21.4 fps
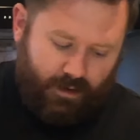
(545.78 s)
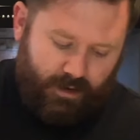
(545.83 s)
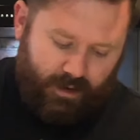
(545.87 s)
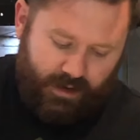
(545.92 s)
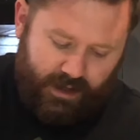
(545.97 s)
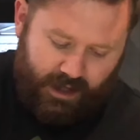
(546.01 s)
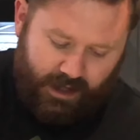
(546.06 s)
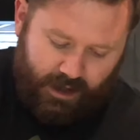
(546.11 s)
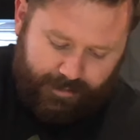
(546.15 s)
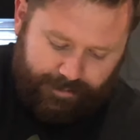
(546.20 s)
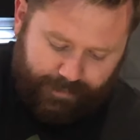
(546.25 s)

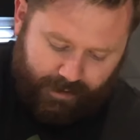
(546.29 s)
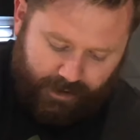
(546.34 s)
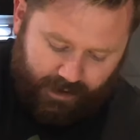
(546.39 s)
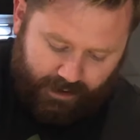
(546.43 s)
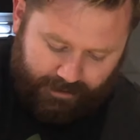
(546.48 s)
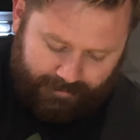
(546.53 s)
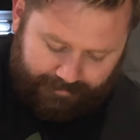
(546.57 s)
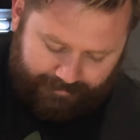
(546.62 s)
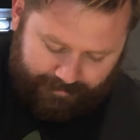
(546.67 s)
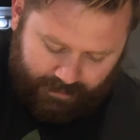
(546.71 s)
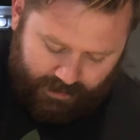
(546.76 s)
get your butter
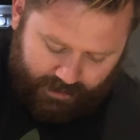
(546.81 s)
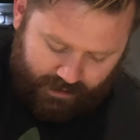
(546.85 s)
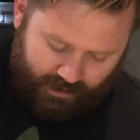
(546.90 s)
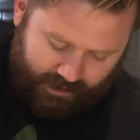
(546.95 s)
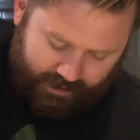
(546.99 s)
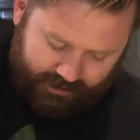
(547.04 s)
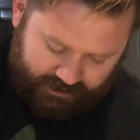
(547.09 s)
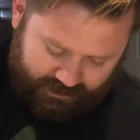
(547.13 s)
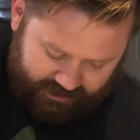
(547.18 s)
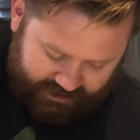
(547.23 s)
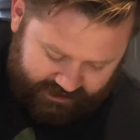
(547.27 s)

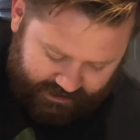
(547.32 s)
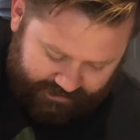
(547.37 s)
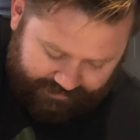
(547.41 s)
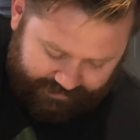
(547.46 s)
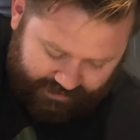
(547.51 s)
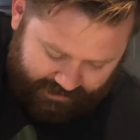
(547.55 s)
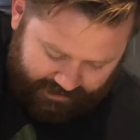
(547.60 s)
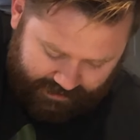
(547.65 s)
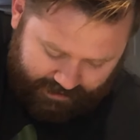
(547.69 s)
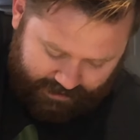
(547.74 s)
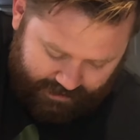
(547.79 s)
and just give
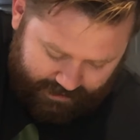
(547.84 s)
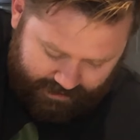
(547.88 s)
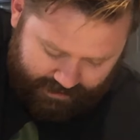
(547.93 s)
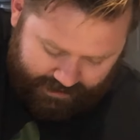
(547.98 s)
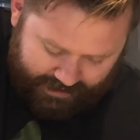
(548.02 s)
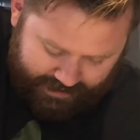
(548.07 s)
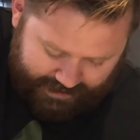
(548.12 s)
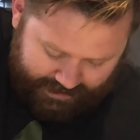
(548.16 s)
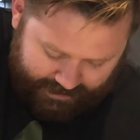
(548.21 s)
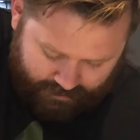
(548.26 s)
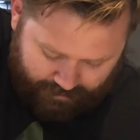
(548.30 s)
it a
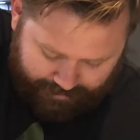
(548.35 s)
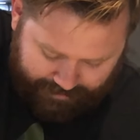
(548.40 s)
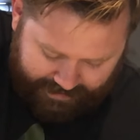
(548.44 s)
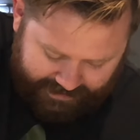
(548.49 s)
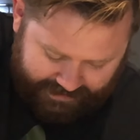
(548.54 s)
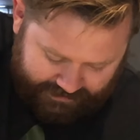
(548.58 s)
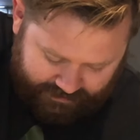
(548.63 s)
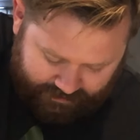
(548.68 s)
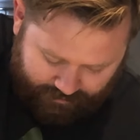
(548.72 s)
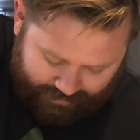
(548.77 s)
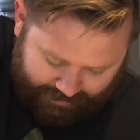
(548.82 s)
little
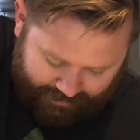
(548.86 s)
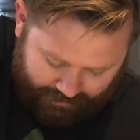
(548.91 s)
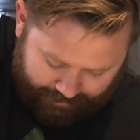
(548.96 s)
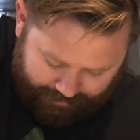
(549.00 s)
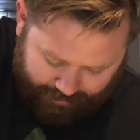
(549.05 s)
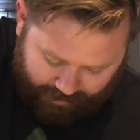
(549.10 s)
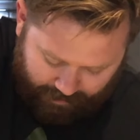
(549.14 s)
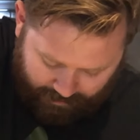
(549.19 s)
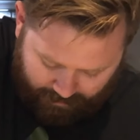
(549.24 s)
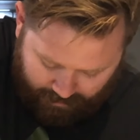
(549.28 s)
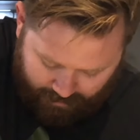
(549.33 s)
mix around the
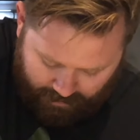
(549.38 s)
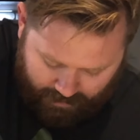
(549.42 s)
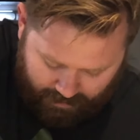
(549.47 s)
bowl,